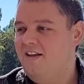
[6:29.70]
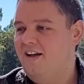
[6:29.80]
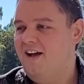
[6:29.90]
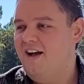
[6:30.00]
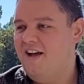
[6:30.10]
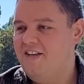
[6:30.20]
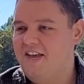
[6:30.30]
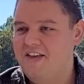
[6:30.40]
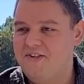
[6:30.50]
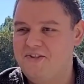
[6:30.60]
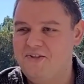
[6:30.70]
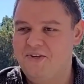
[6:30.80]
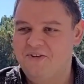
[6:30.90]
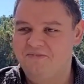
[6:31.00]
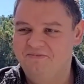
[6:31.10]
Ah, yes,
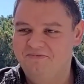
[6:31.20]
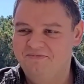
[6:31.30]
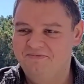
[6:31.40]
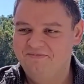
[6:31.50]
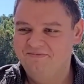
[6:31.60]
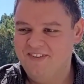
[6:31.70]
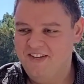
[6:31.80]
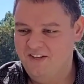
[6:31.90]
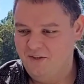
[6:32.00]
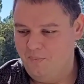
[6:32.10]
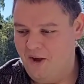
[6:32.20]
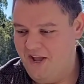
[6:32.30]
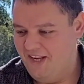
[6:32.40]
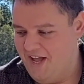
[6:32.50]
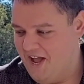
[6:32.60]
the
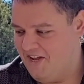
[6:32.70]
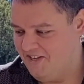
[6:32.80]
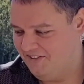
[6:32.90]
paella